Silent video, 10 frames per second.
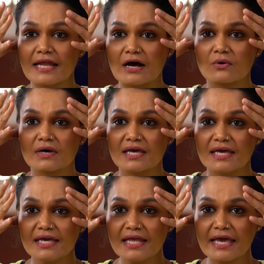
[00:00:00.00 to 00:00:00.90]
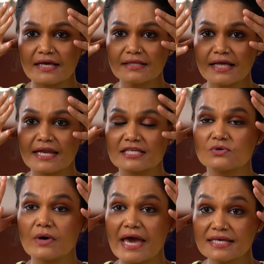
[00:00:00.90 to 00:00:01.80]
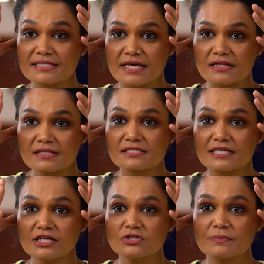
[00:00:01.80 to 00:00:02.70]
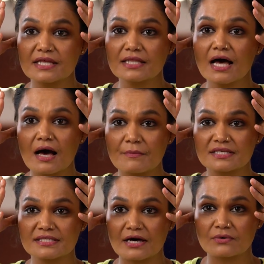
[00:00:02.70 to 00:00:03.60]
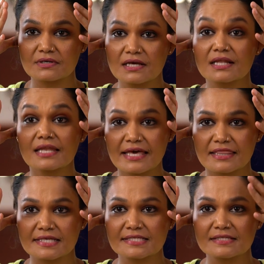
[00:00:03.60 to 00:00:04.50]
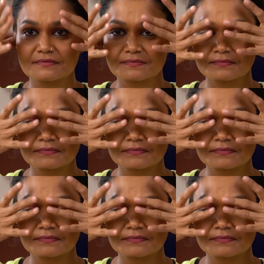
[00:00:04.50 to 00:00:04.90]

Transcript: Now, inhale and as you exhale, start to make the humming sound, like this.